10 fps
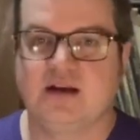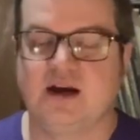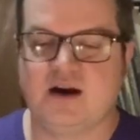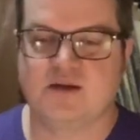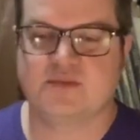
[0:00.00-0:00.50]

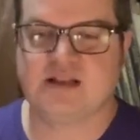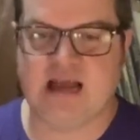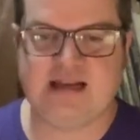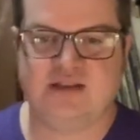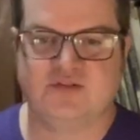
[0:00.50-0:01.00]
The
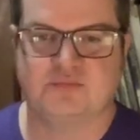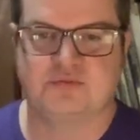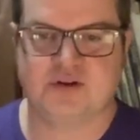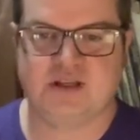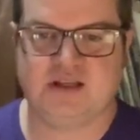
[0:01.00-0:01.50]
90s are
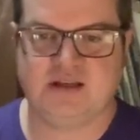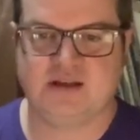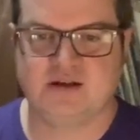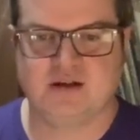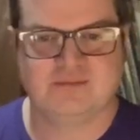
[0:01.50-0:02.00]

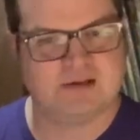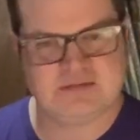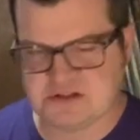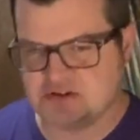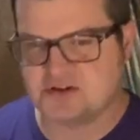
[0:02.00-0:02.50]
pretty, I
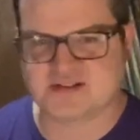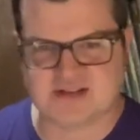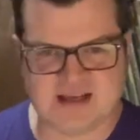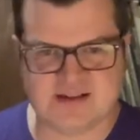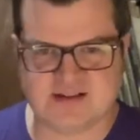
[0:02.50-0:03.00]
mean, you could
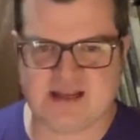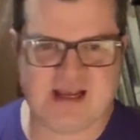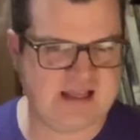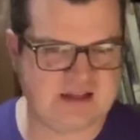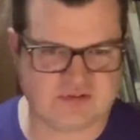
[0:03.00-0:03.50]
say that the
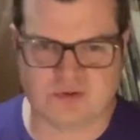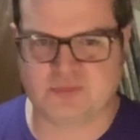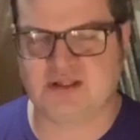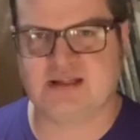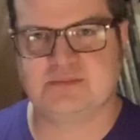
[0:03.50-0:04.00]
80s were
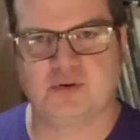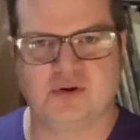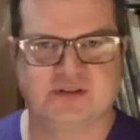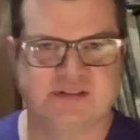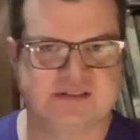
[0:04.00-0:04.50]
really
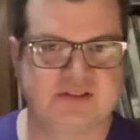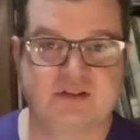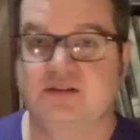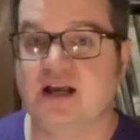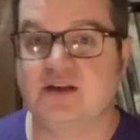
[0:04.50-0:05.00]
important, that the
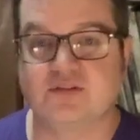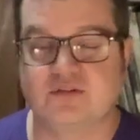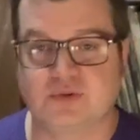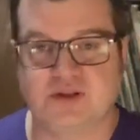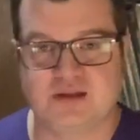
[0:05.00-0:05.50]
2000s
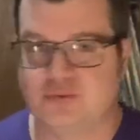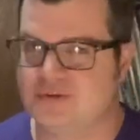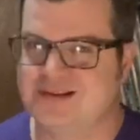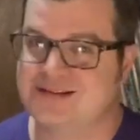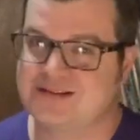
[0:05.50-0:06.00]
were really
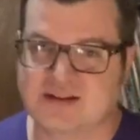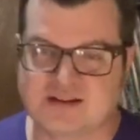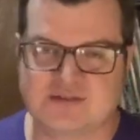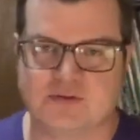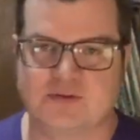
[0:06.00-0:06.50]
important, that the
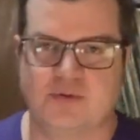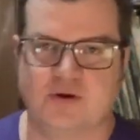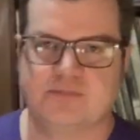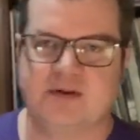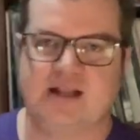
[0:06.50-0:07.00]
60s were
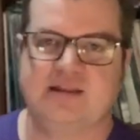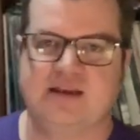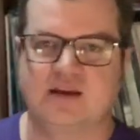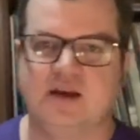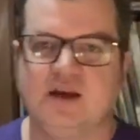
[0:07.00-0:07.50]
important, but I
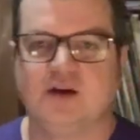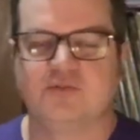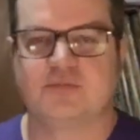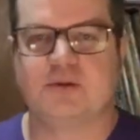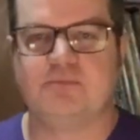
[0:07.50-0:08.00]
think
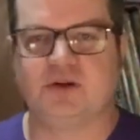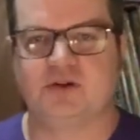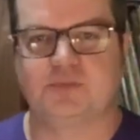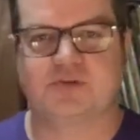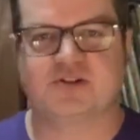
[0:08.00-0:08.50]
from a
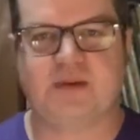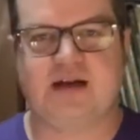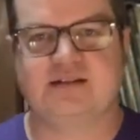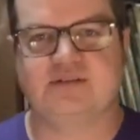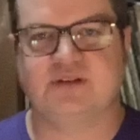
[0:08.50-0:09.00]
builder perspective,